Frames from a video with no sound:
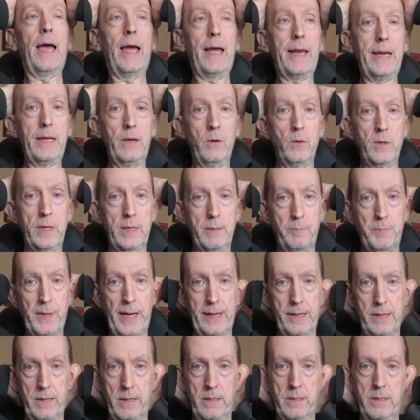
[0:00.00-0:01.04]
Anyway,
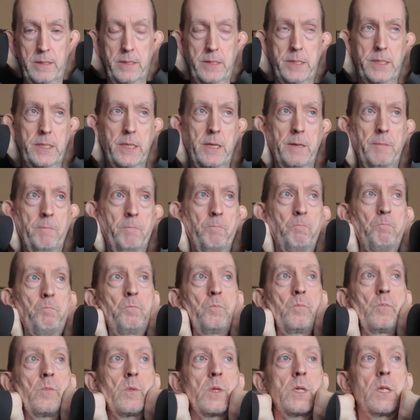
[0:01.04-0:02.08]
paddlers,
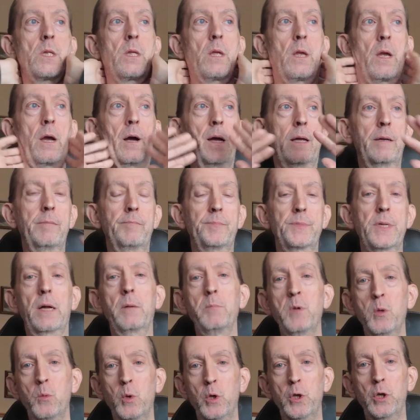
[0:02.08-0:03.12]
tell
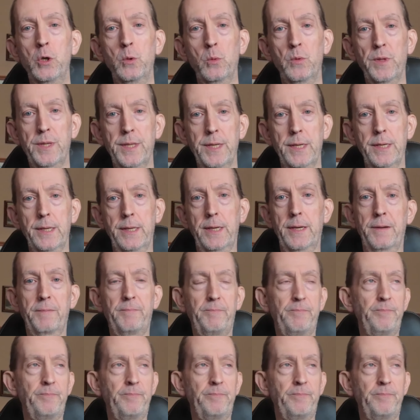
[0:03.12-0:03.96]
me what you think.